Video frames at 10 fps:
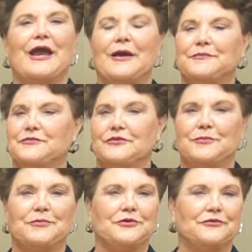
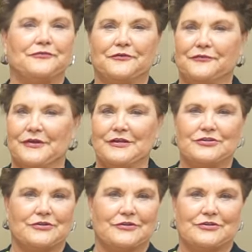absolutely beautiful
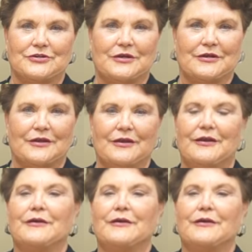finish on the jacket.